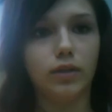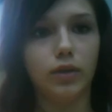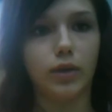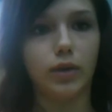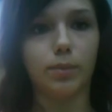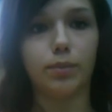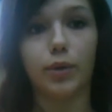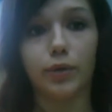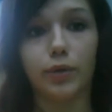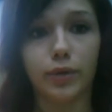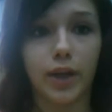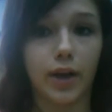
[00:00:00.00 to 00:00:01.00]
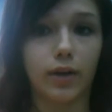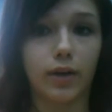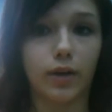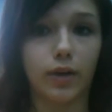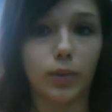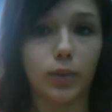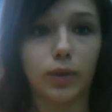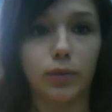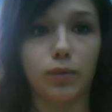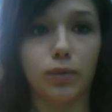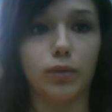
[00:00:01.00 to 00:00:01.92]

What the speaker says: You can pull the hair all the way through.